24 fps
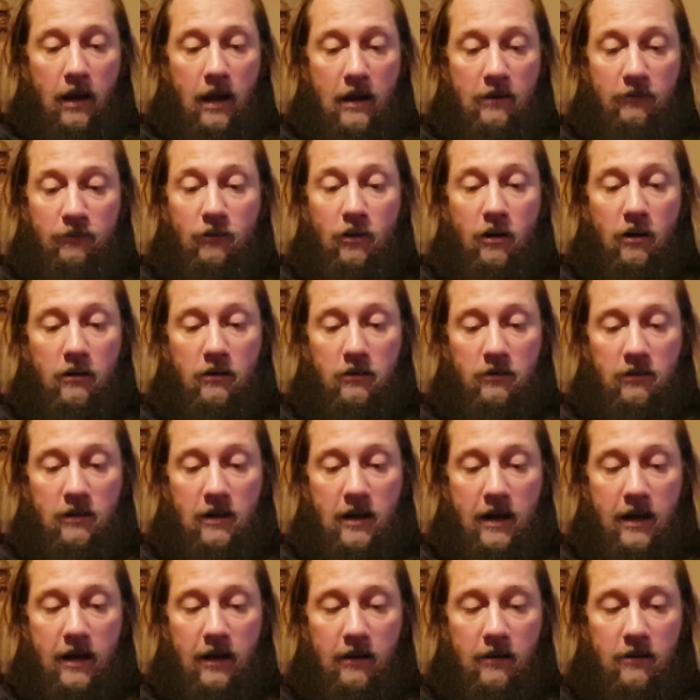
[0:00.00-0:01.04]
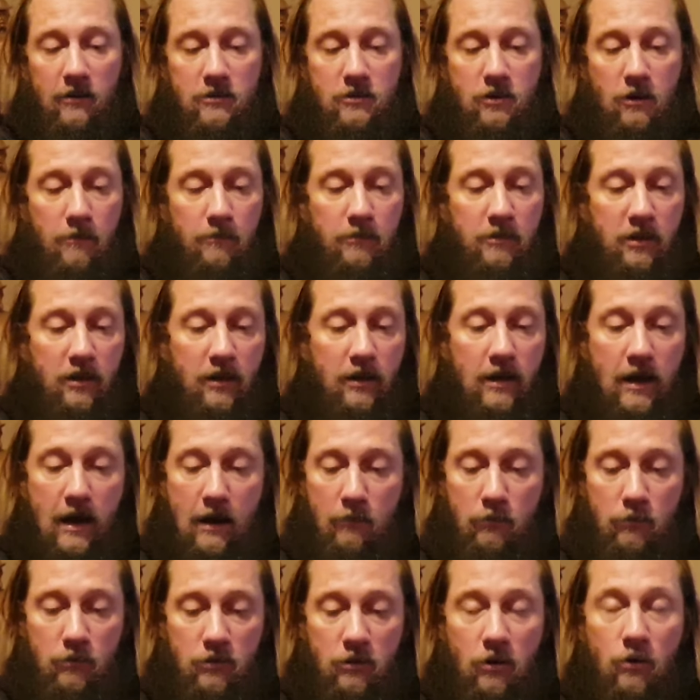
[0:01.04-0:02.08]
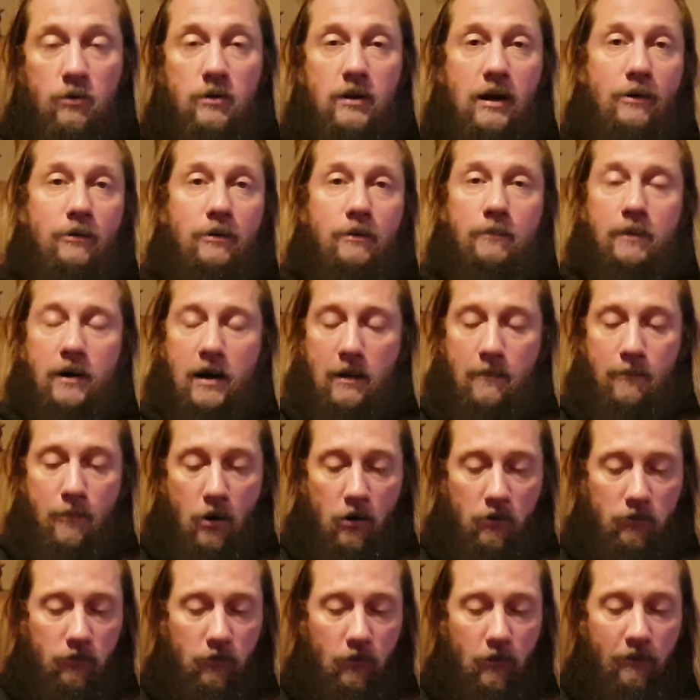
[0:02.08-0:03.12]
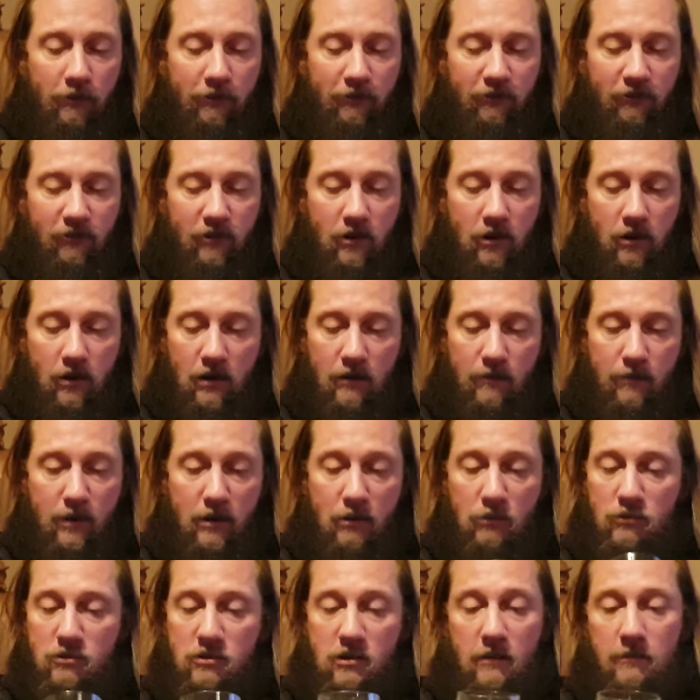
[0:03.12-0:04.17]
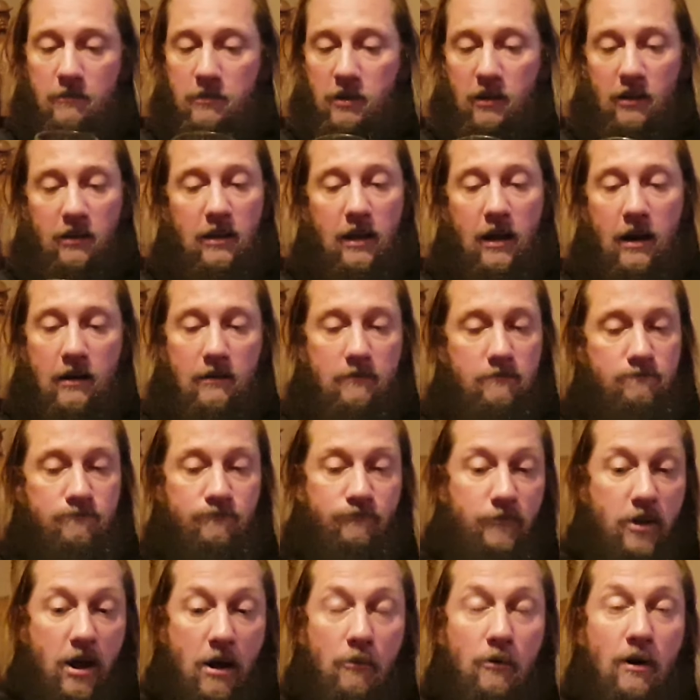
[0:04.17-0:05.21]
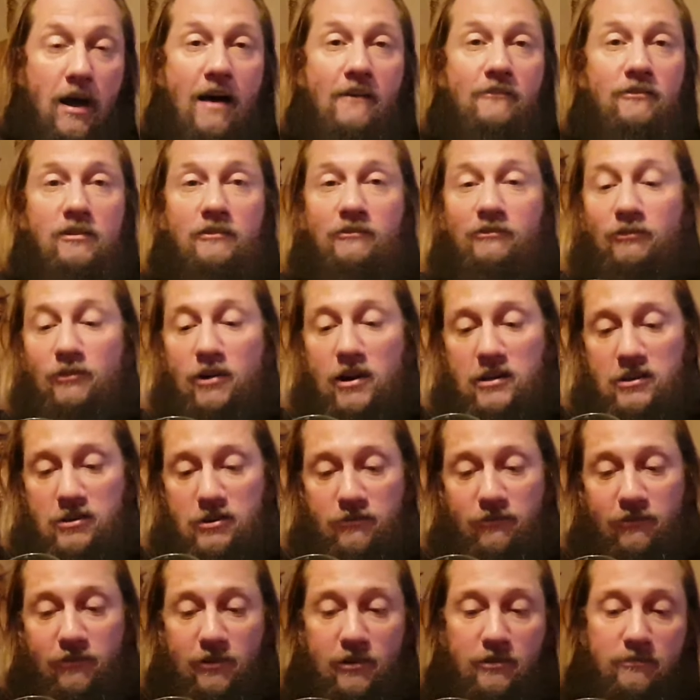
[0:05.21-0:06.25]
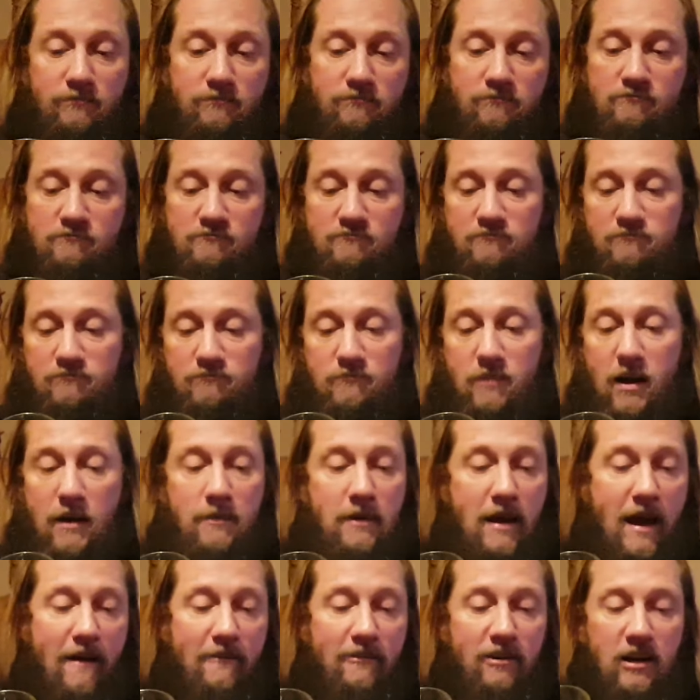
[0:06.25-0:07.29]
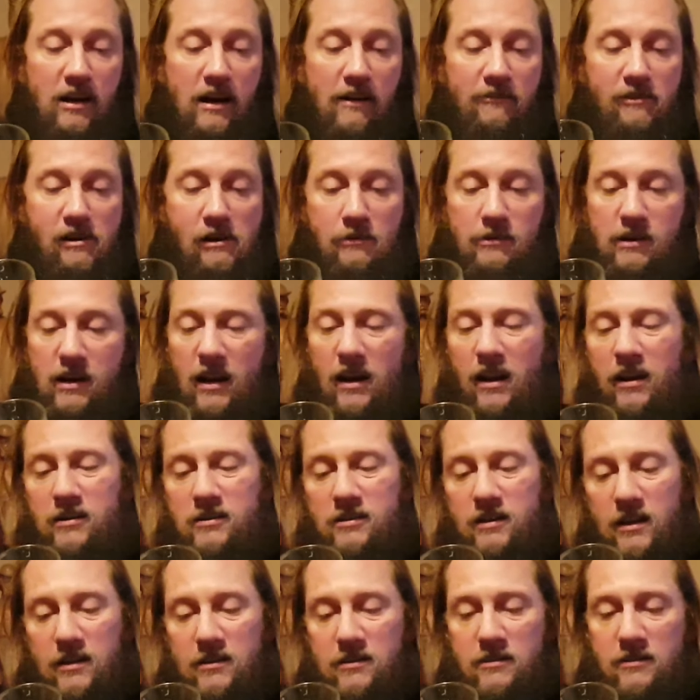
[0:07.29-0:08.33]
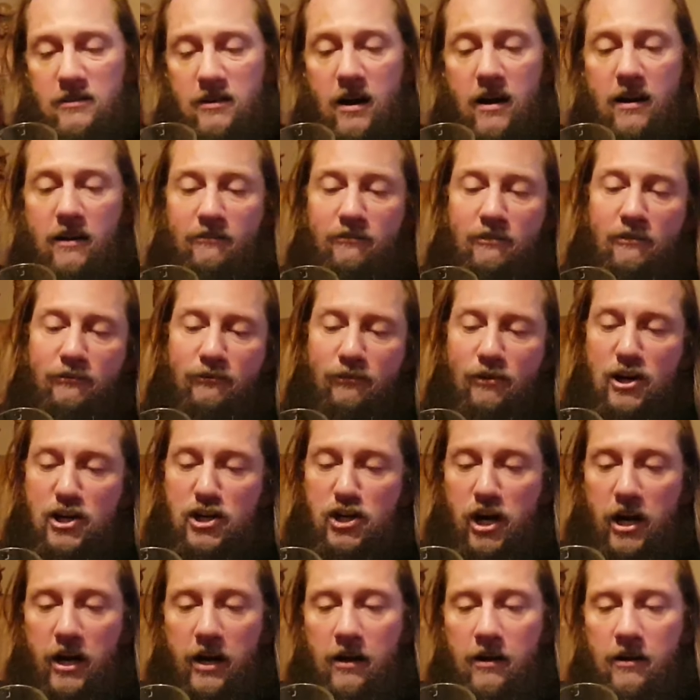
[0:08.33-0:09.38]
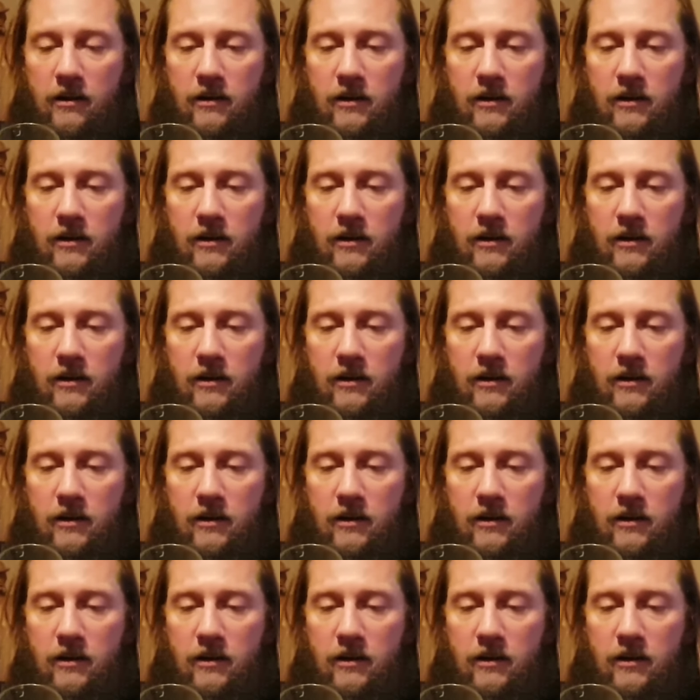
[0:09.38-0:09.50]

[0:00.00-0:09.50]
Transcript: It's not like something I would go down and buy a box of, but it was something that I would have in the fridge for maybe having it every now and then. It's kind of refreshing.